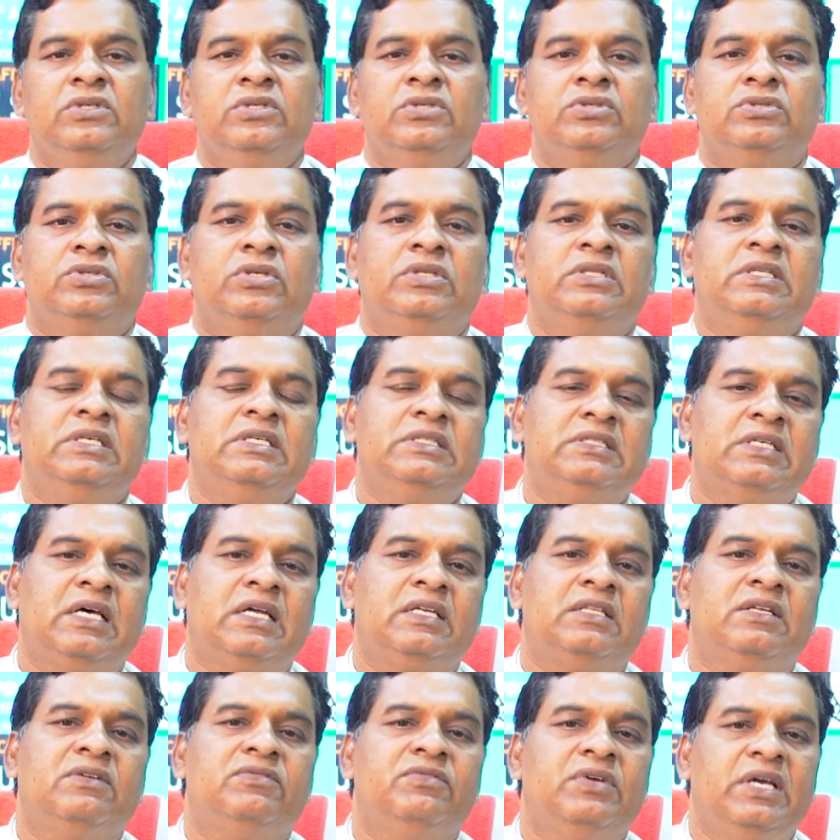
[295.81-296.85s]
So, these
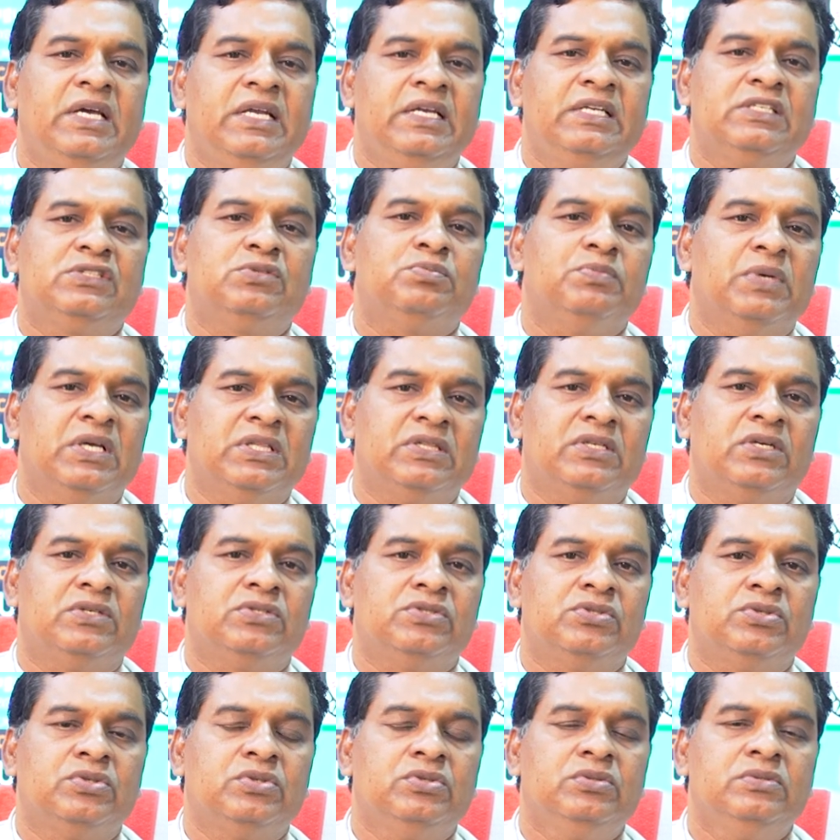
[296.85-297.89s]
are the various
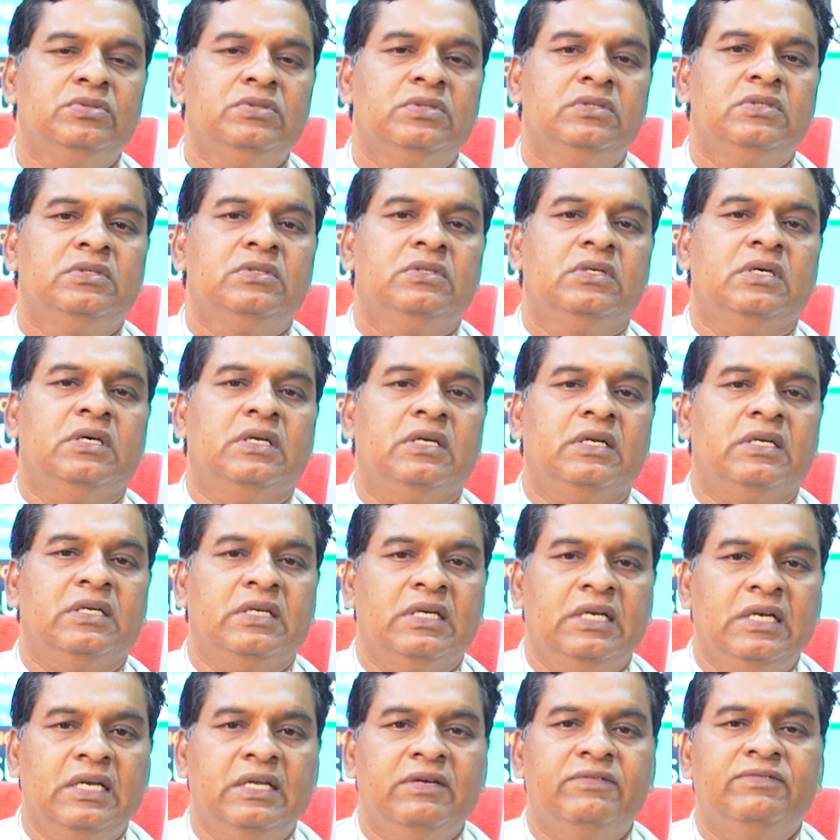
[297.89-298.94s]
methods to
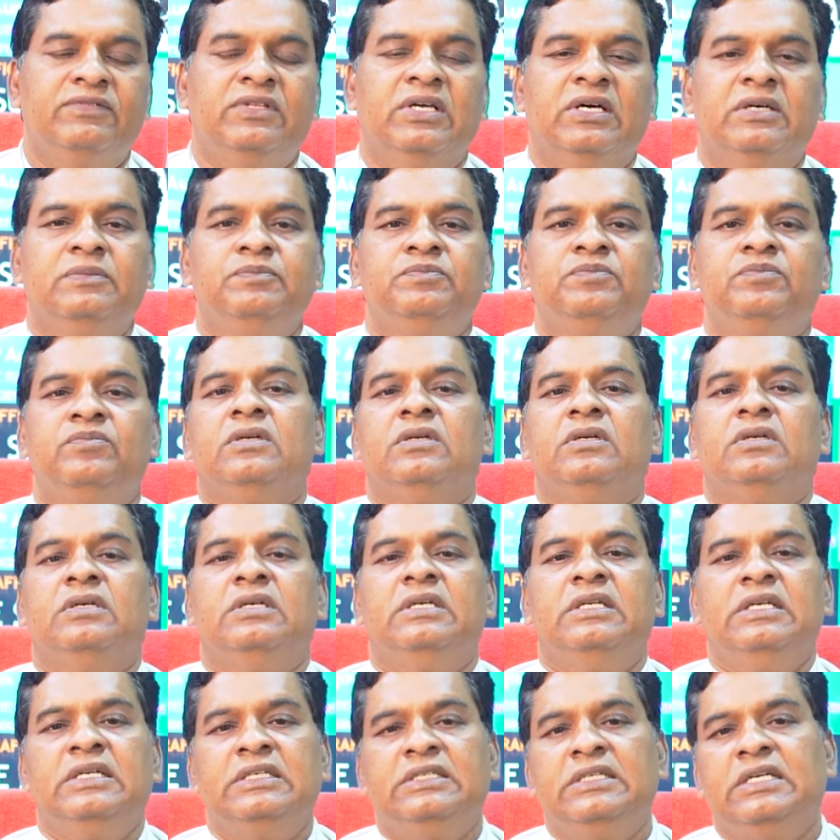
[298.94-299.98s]
relieve the
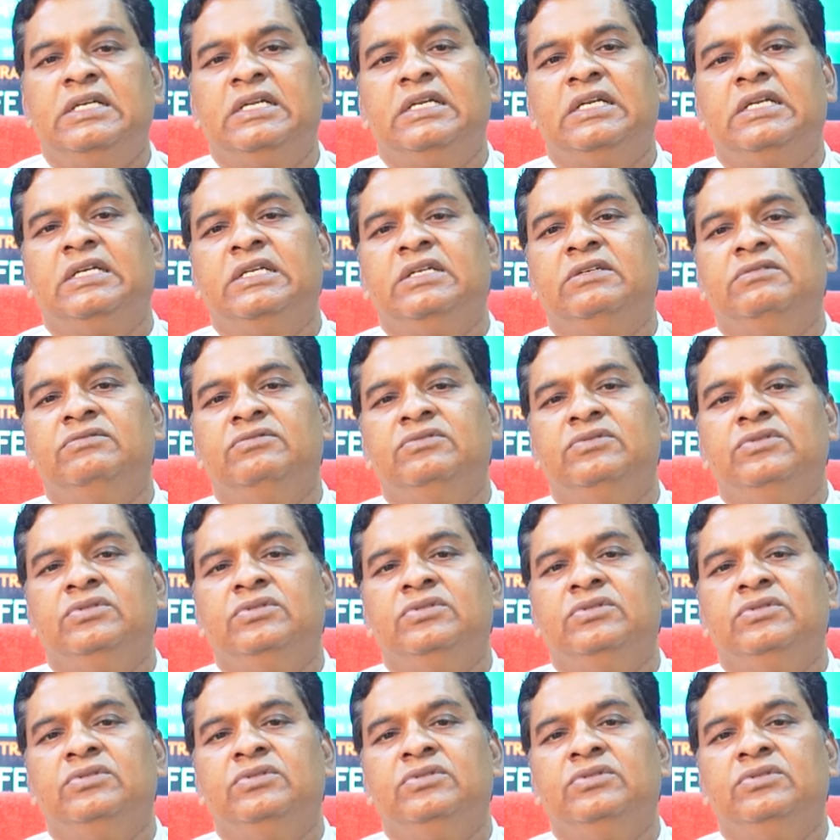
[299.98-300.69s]
degenerative